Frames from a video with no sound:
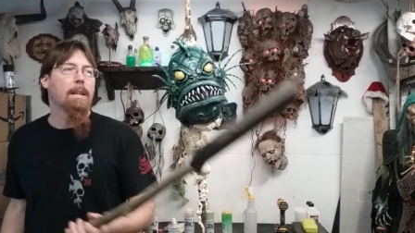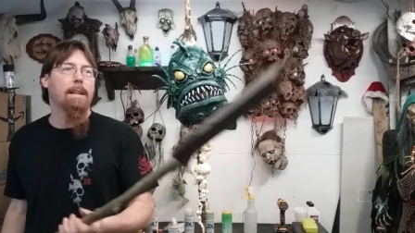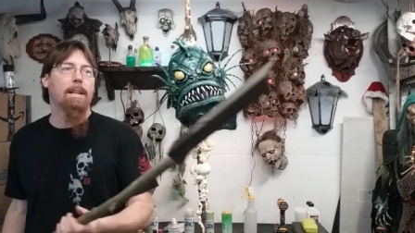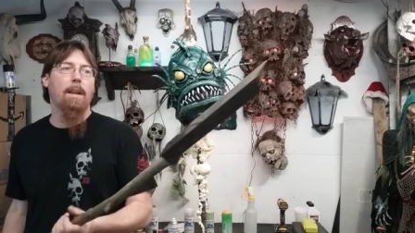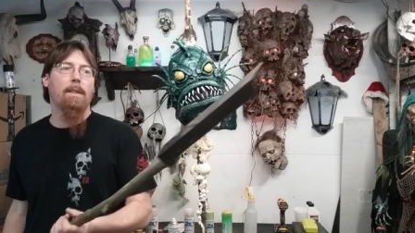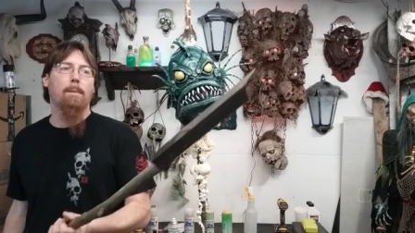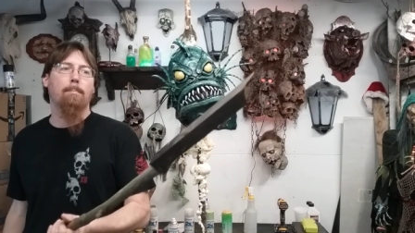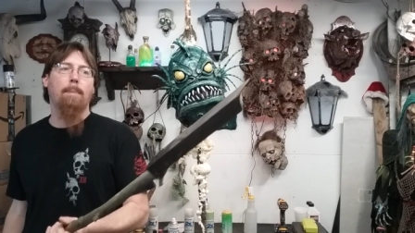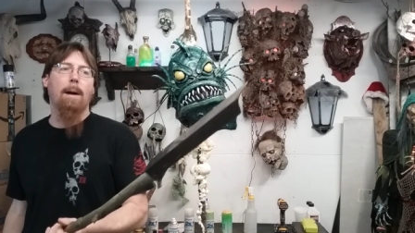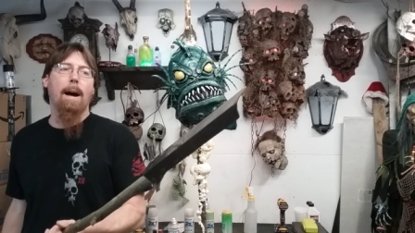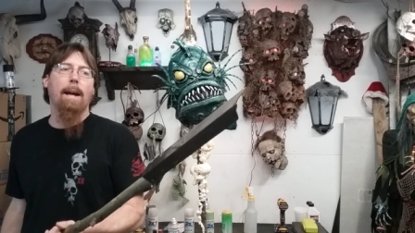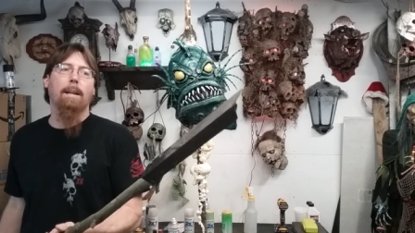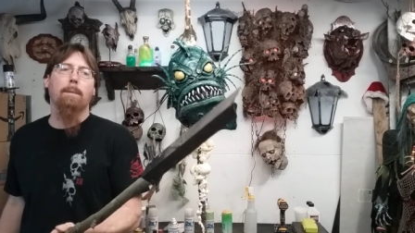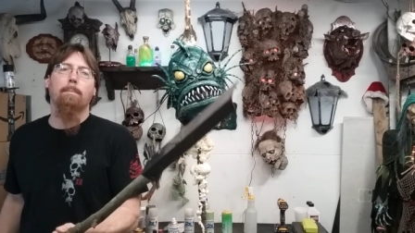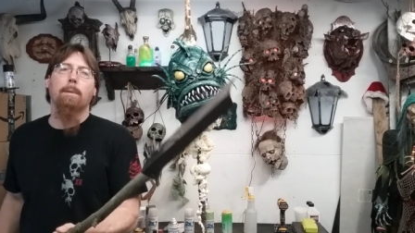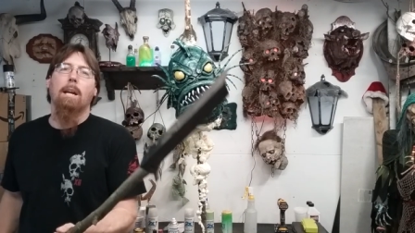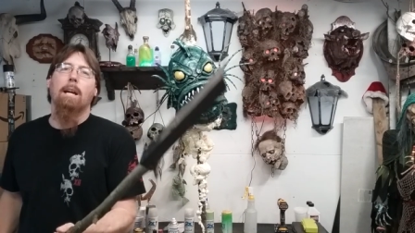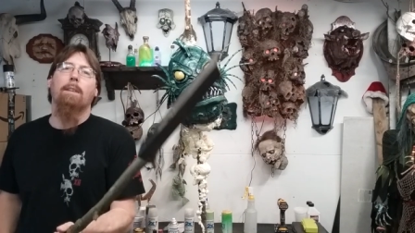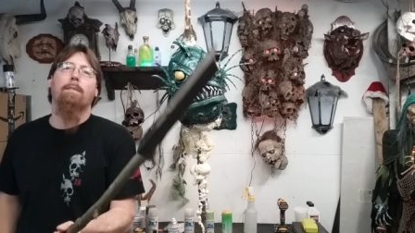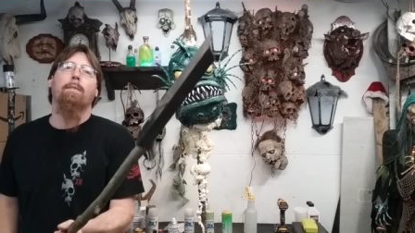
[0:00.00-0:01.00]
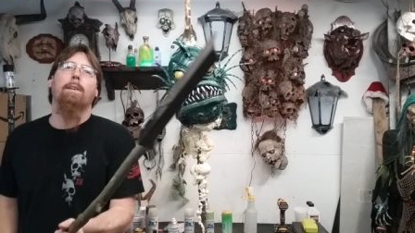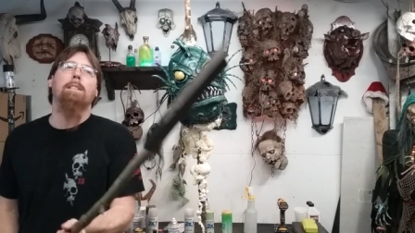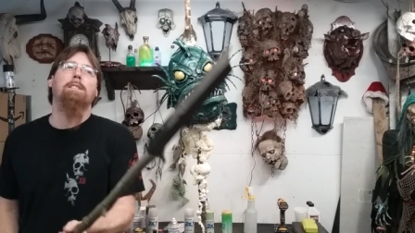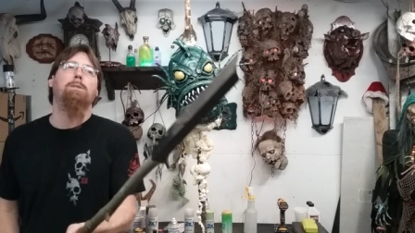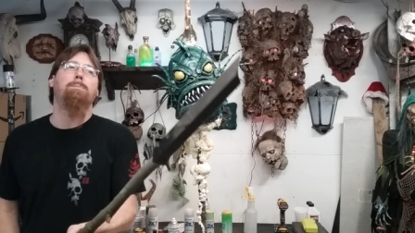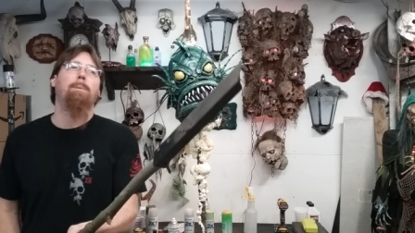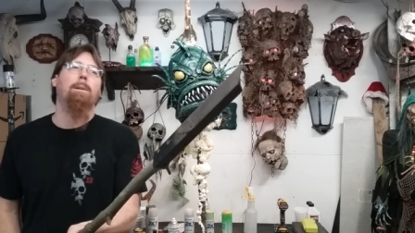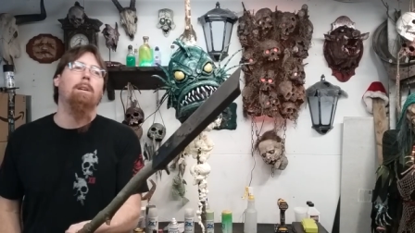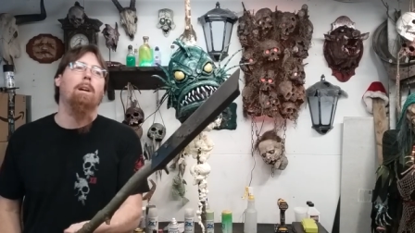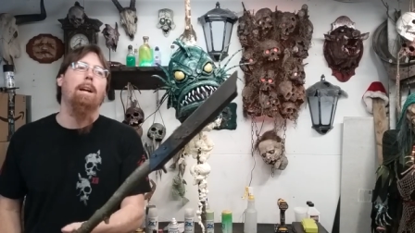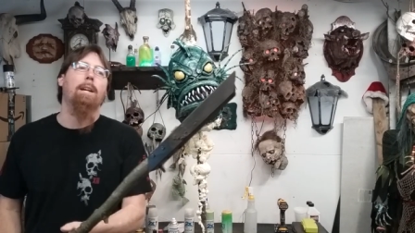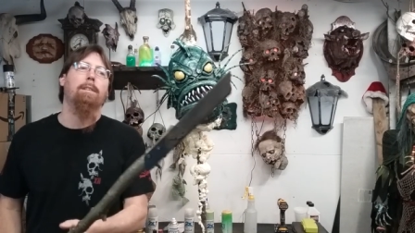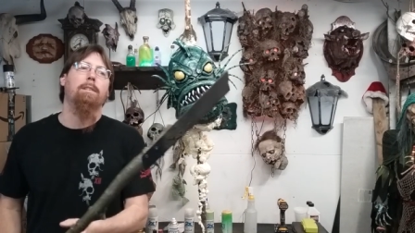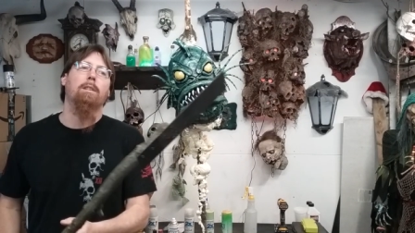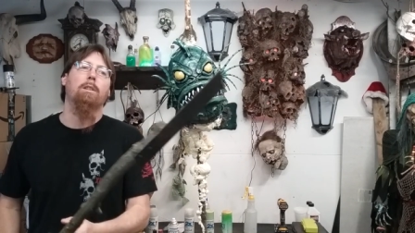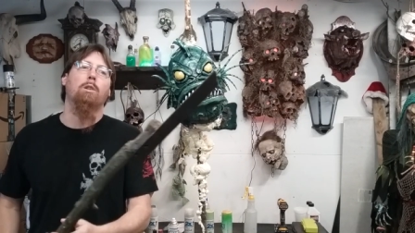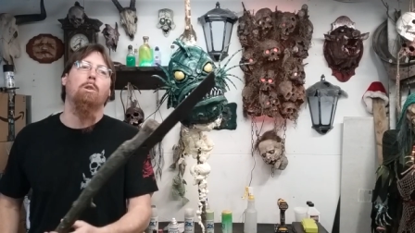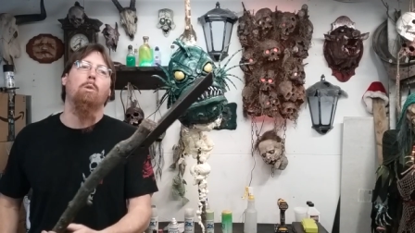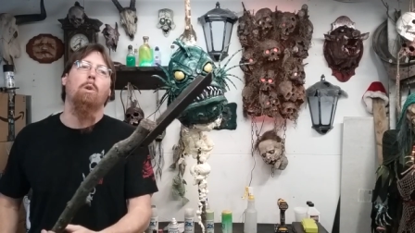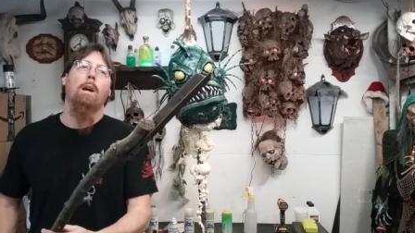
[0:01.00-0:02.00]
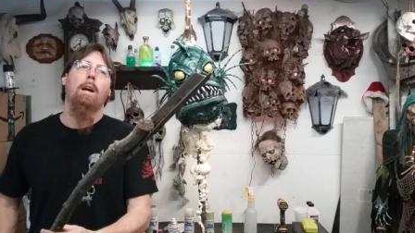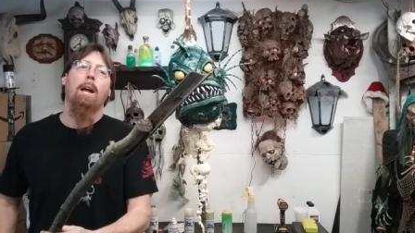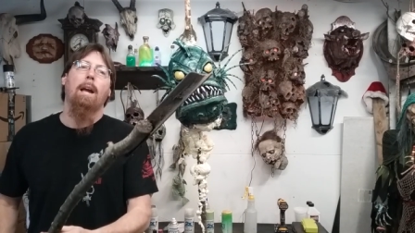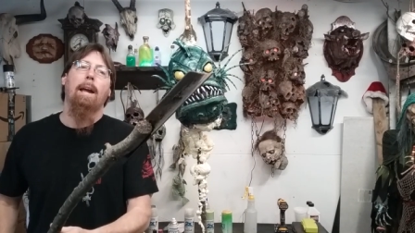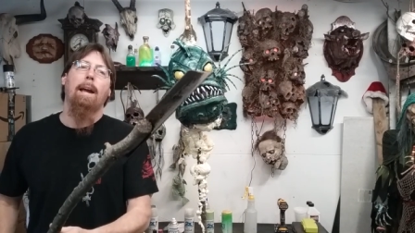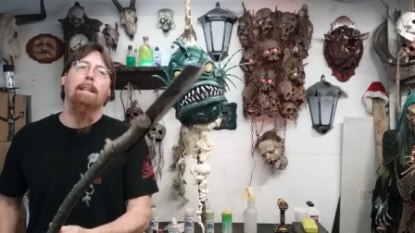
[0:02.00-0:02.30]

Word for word: And on the bottom, every spear I do